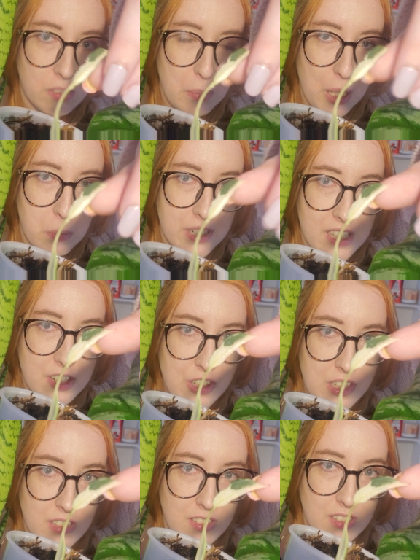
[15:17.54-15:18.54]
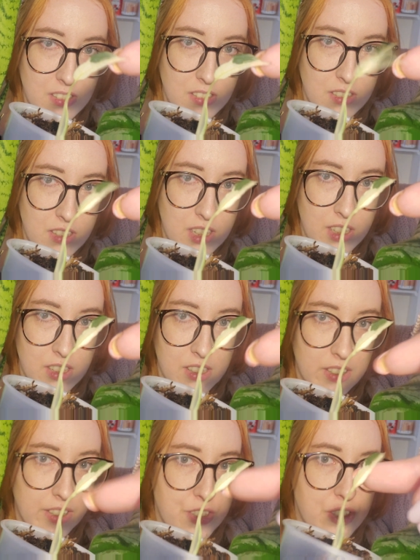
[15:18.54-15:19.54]
propagation.
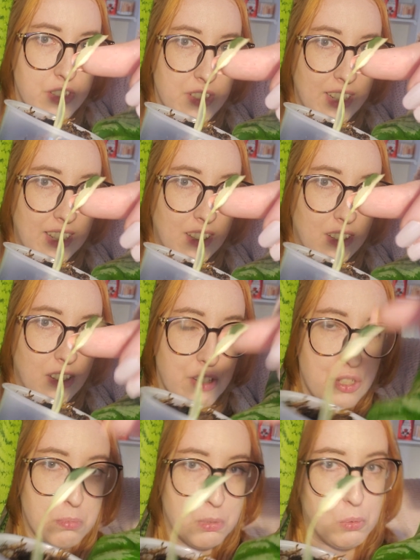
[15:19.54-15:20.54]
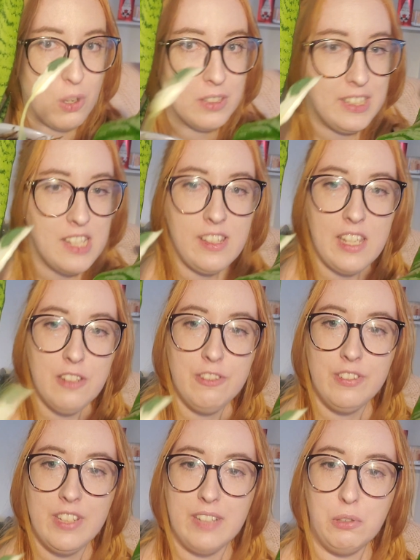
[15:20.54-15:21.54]
It's just like a super wonky
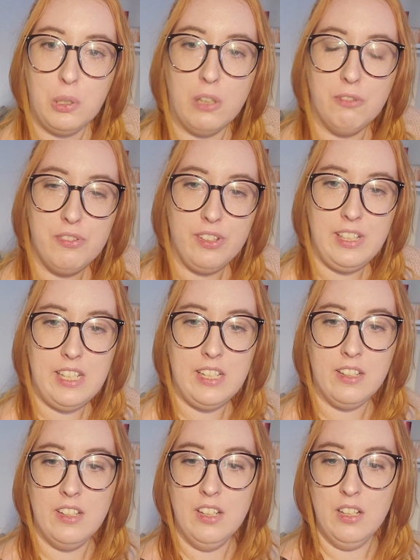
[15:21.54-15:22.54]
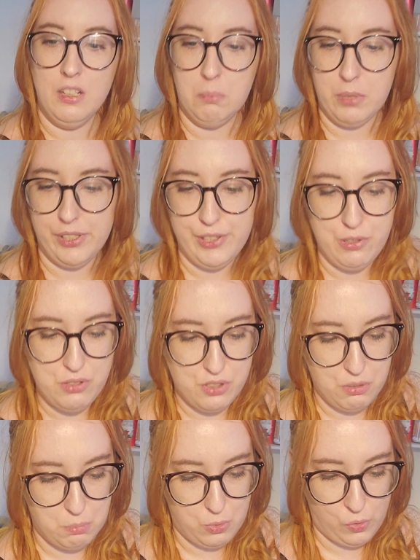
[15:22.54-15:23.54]
leaf that will hopefully produce
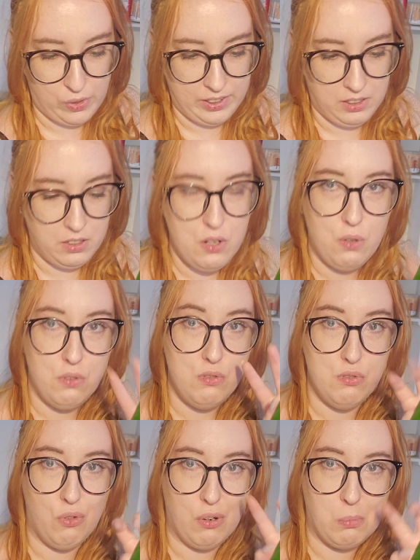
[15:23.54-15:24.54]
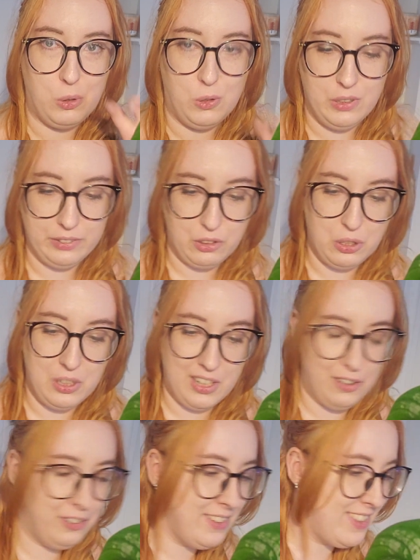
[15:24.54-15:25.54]
some more normal
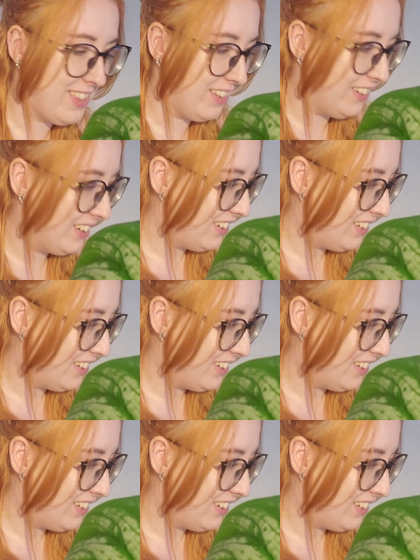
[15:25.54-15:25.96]
growth.